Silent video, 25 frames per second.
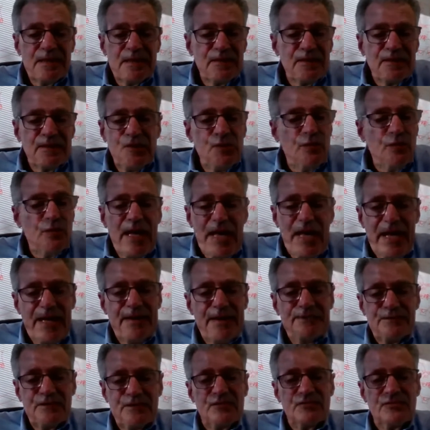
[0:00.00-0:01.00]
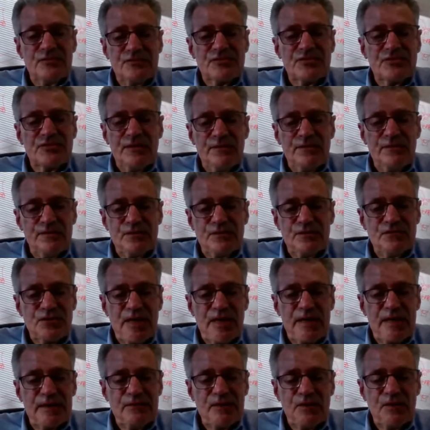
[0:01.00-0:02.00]
you have to use safety
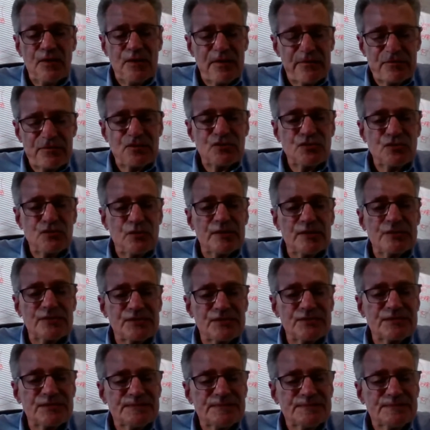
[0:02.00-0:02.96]
chat. You don't have a choice.